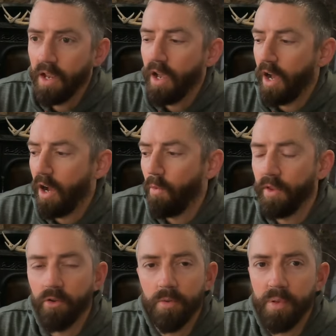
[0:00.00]
uh,
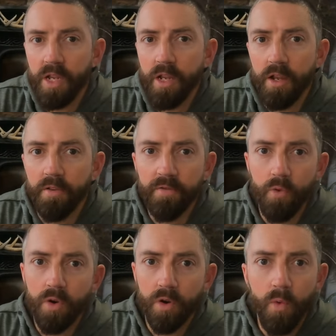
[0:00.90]
whether it be
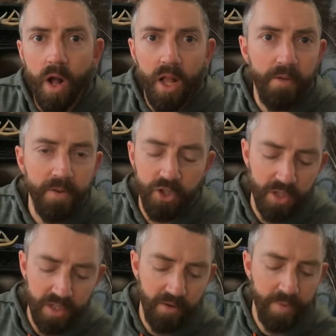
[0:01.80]
for walleye fishing
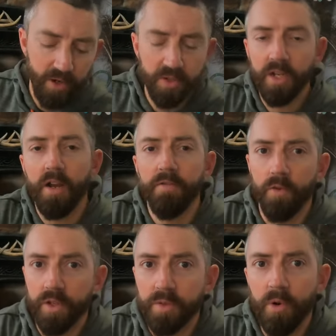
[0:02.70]
stuff, bigger stuff, for
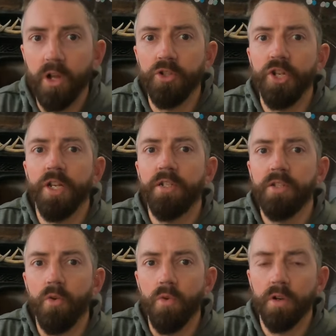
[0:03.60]
the small jigs,
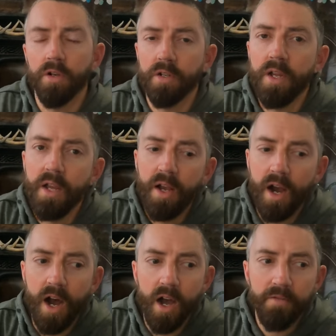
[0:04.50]
or
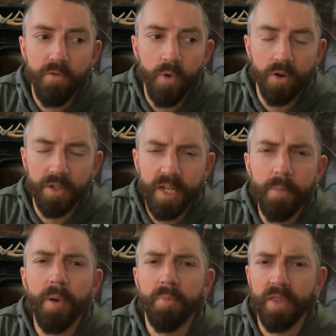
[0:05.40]
uh, for
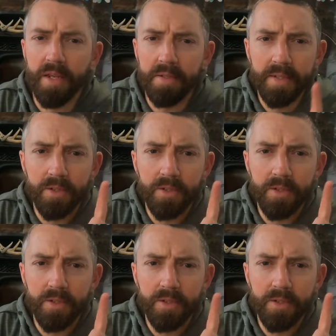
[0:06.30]
tip up things.